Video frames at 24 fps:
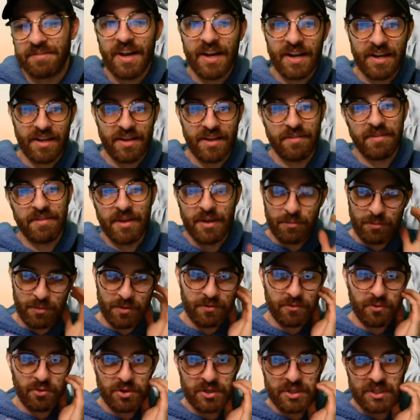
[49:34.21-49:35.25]
Not of him,
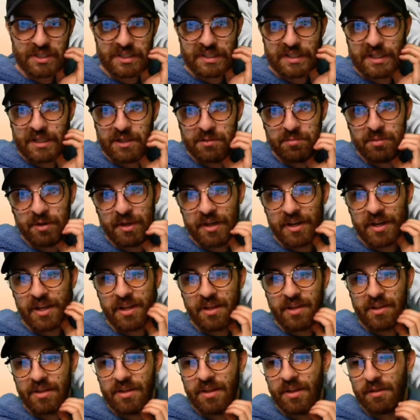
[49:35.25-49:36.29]
unfortunately, but
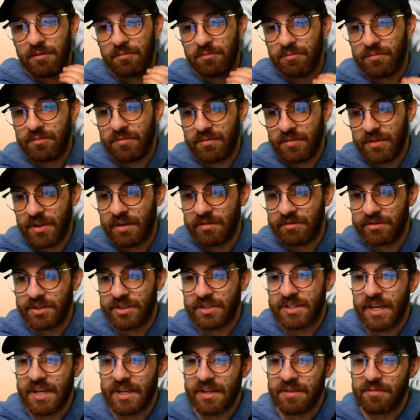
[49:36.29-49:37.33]
of
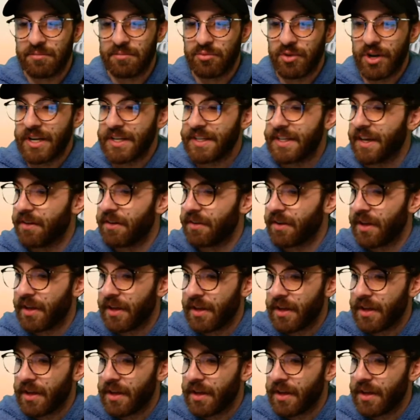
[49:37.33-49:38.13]
just like breakdown.